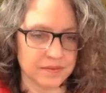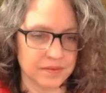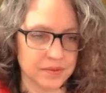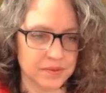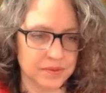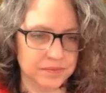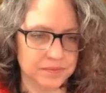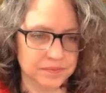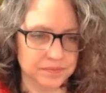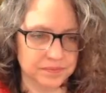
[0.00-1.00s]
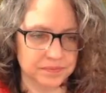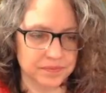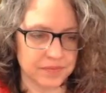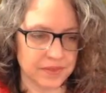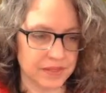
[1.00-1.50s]
Cool.
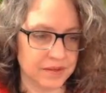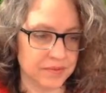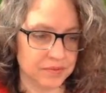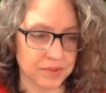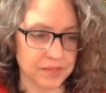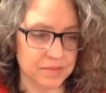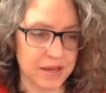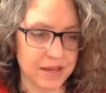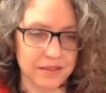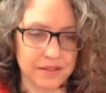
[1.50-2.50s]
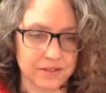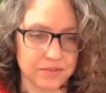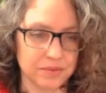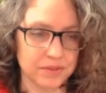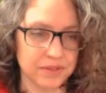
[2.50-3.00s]
That was really bad luck
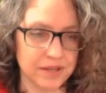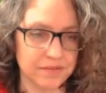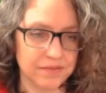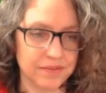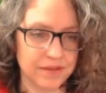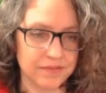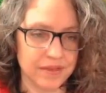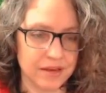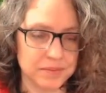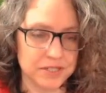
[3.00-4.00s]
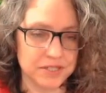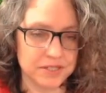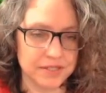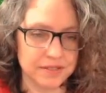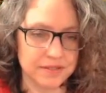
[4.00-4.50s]
because we only got 5 cabbage
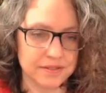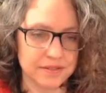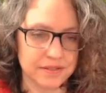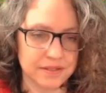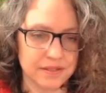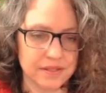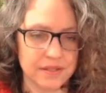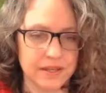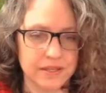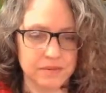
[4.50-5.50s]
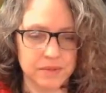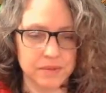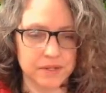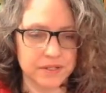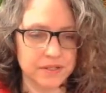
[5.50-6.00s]
seeds. And then we
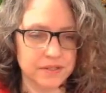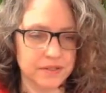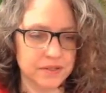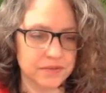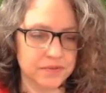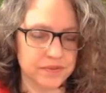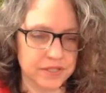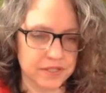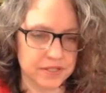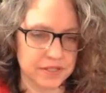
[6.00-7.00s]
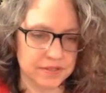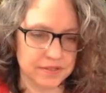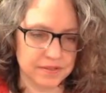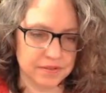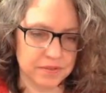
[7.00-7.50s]
want to go finish
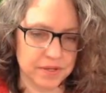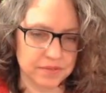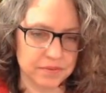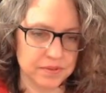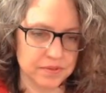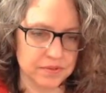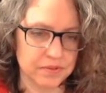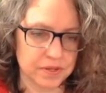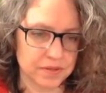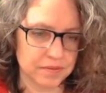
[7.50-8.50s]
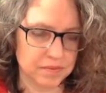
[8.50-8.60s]
this quest with the sword